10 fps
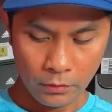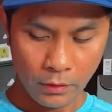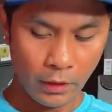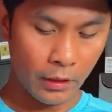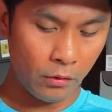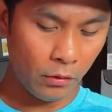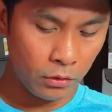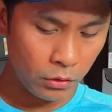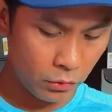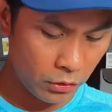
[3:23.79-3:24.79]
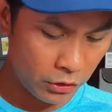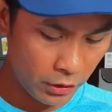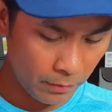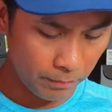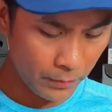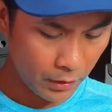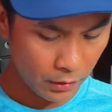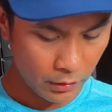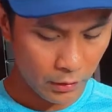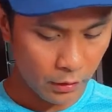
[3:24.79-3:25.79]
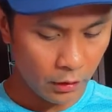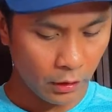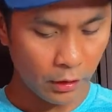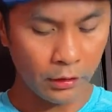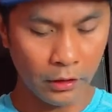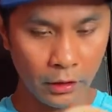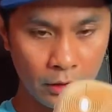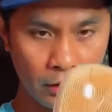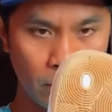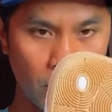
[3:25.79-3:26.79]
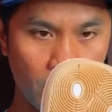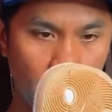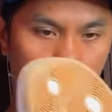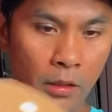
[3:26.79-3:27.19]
and also the Jumpman on the sole.